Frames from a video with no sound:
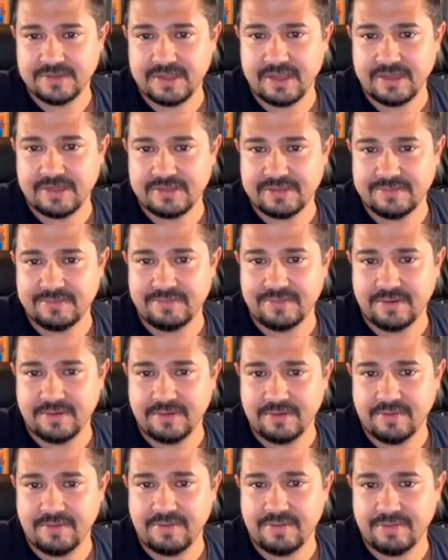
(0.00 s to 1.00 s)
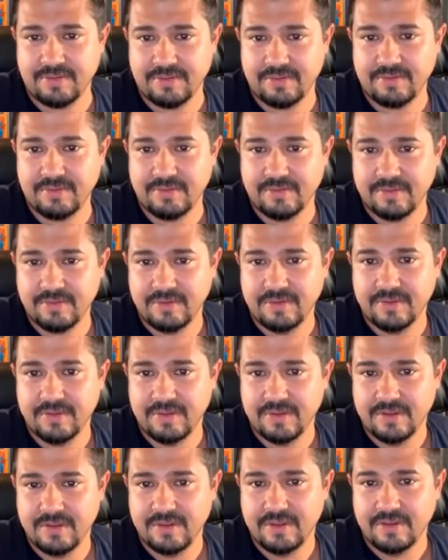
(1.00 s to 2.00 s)
takes them both.
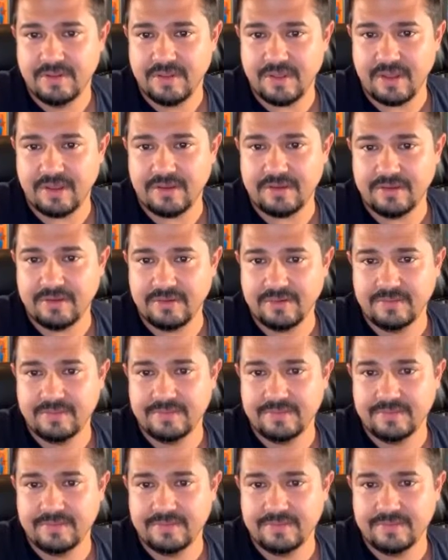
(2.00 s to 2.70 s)
Thank you.